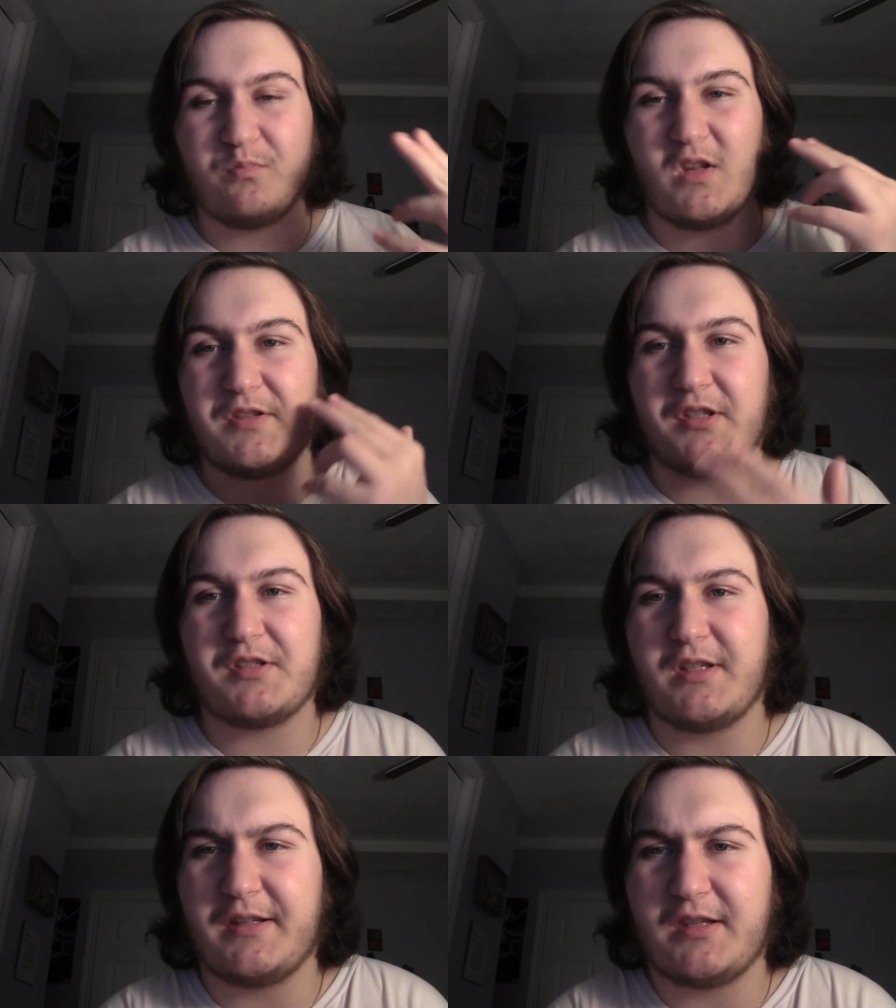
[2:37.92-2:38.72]
it's
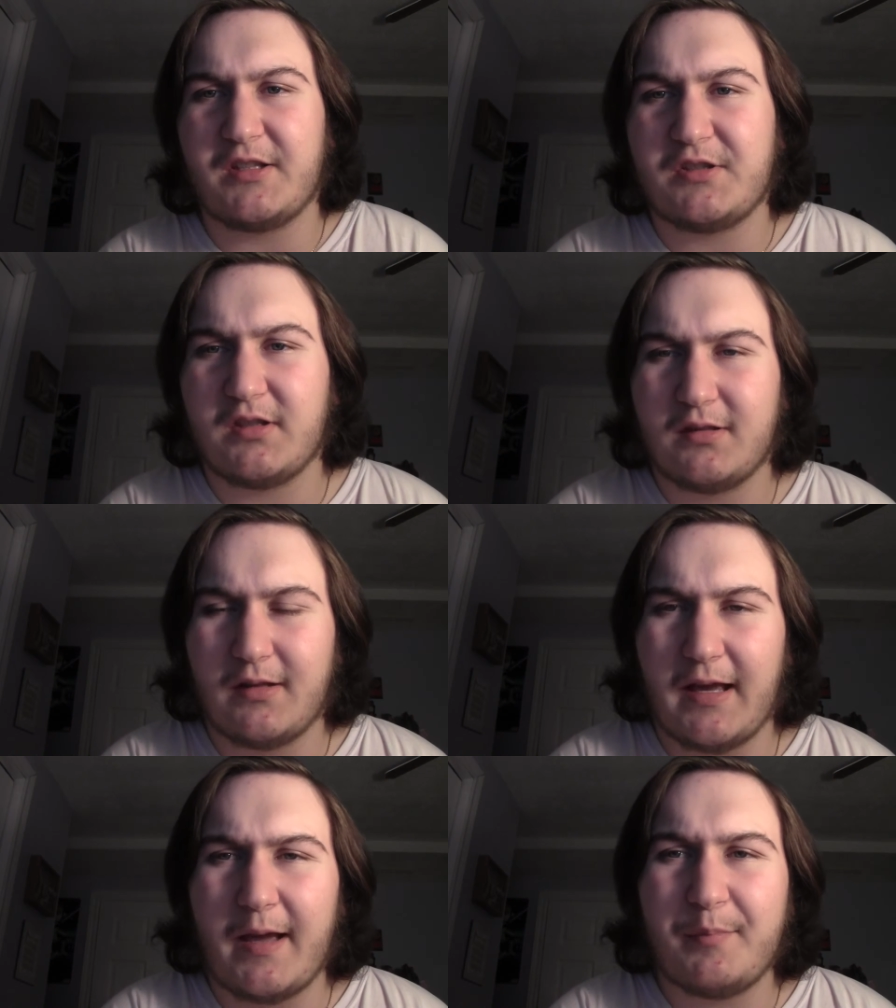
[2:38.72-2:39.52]
this, it, this
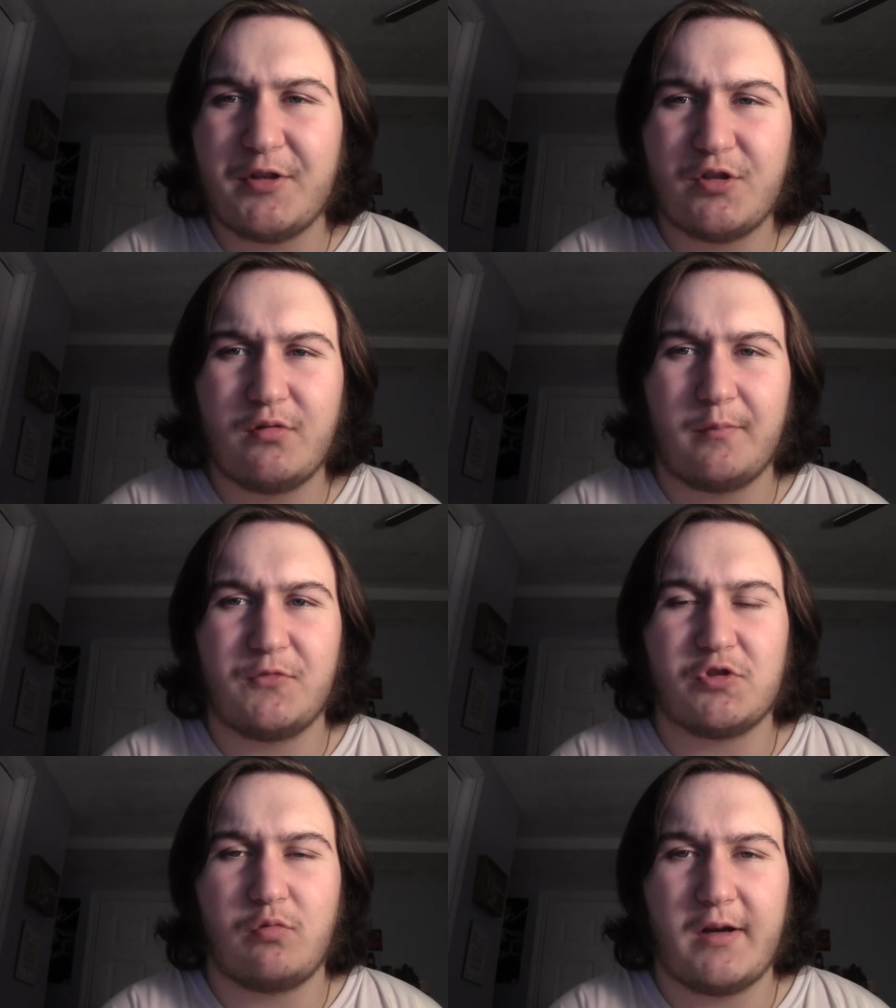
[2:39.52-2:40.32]
happened to him
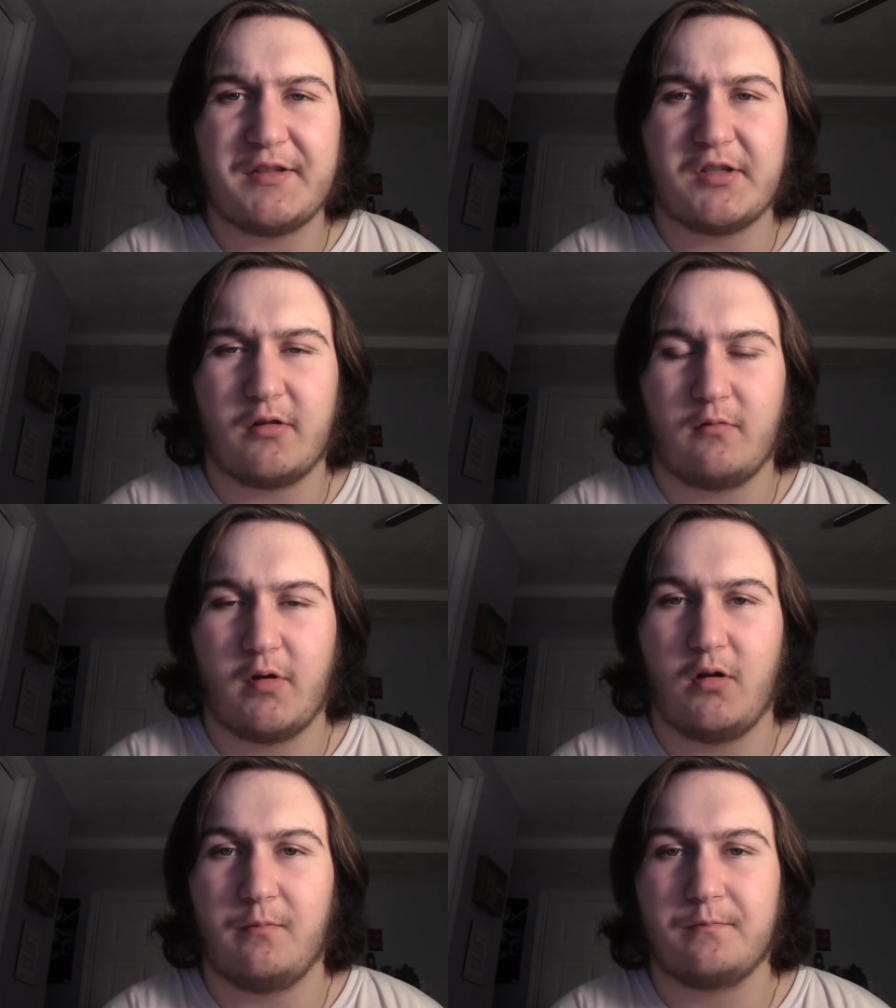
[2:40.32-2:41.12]
twice in a
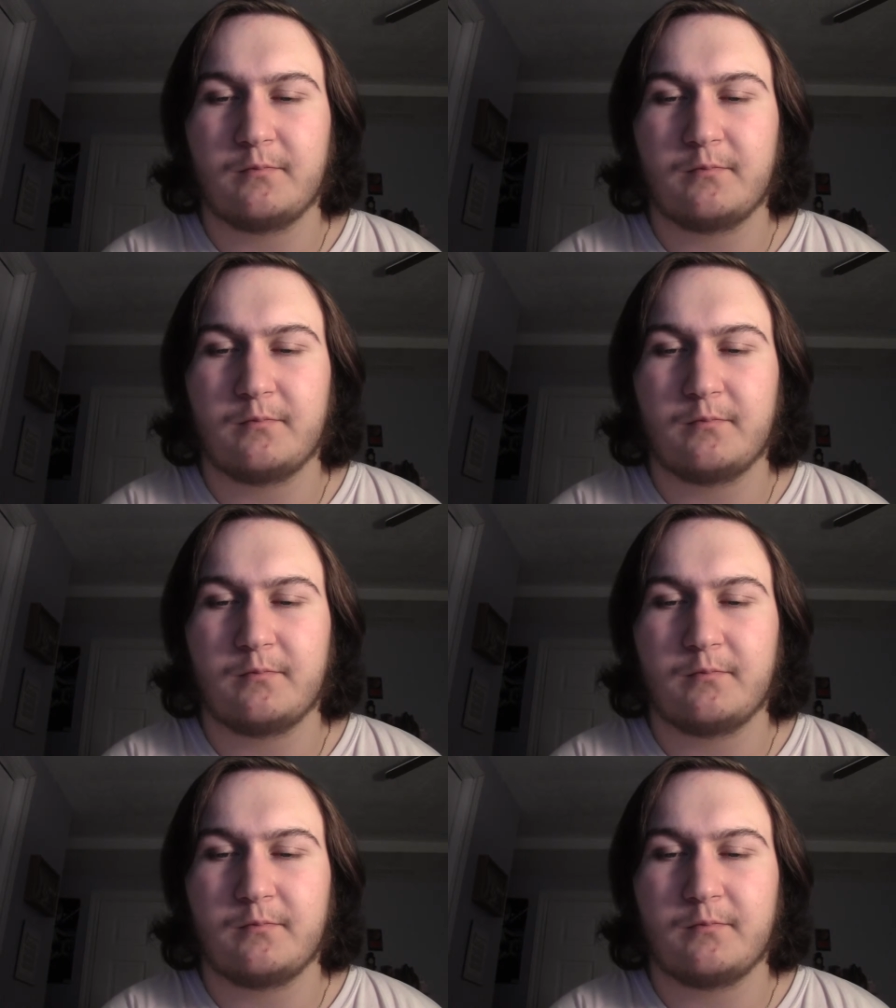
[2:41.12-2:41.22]
row.